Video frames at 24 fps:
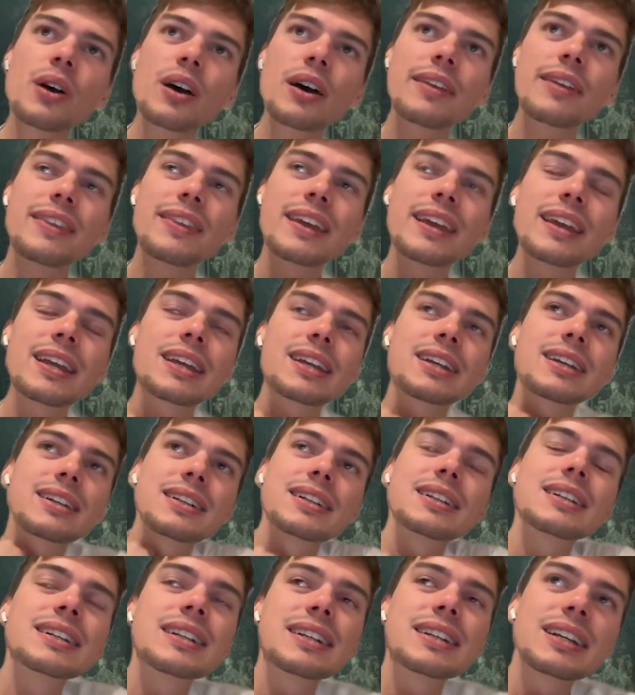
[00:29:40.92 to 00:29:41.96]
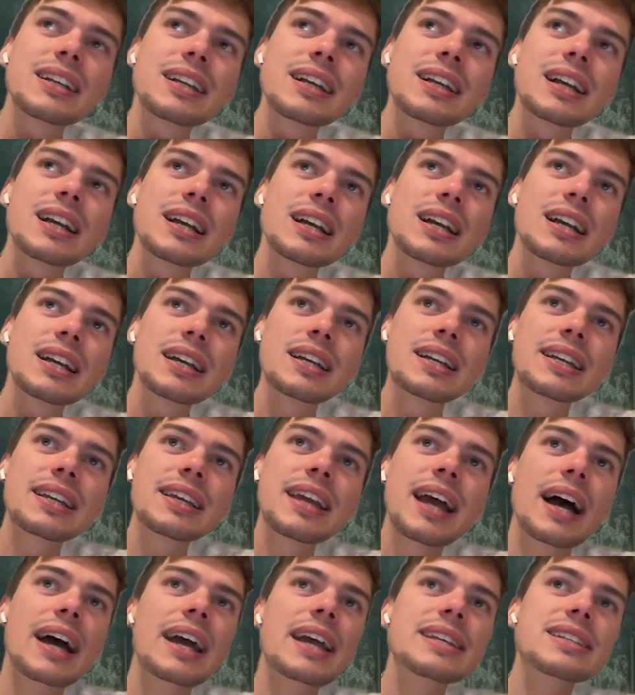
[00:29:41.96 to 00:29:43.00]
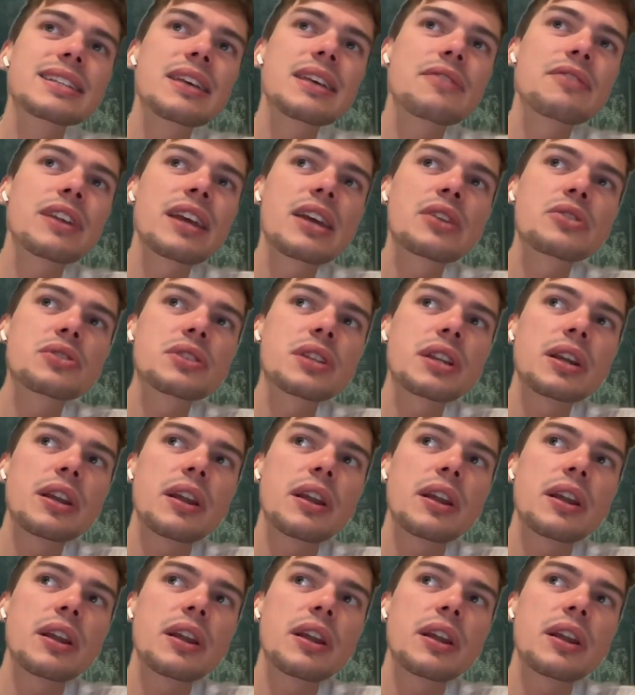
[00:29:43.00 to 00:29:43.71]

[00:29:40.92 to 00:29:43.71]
I think, yeah, it's definitely interesting,